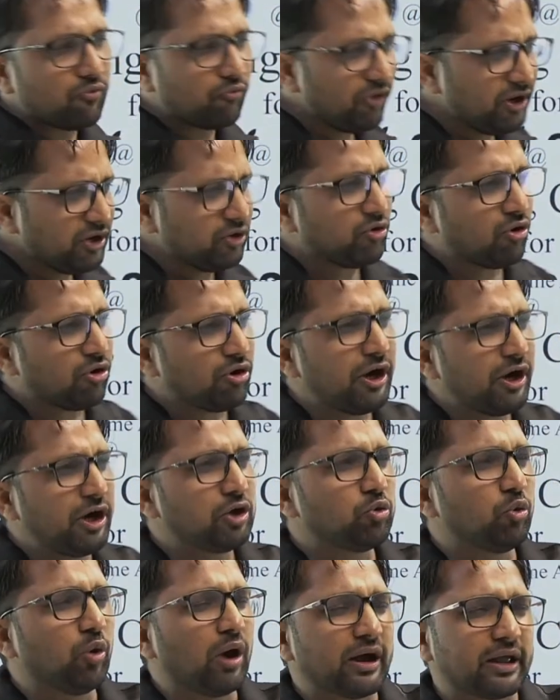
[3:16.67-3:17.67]
We do not
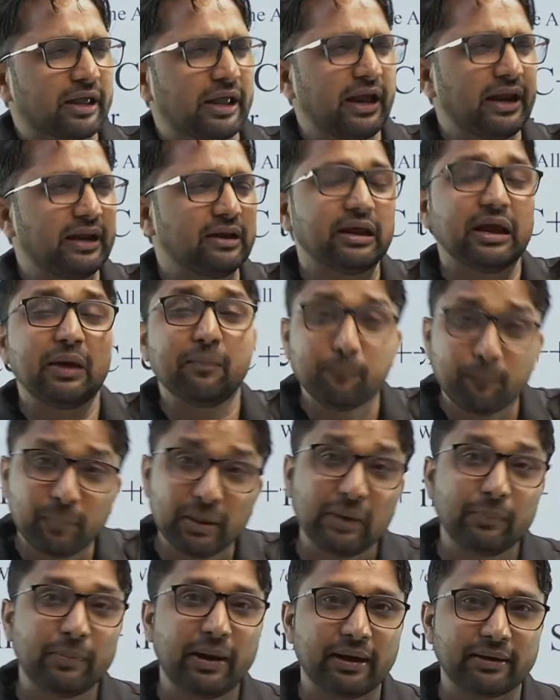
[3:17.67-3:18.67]
need to again
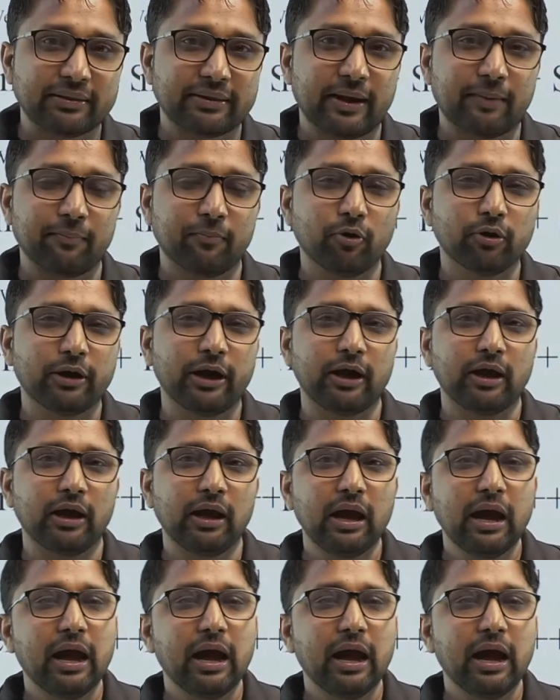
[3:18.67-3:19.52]
implement them, okay?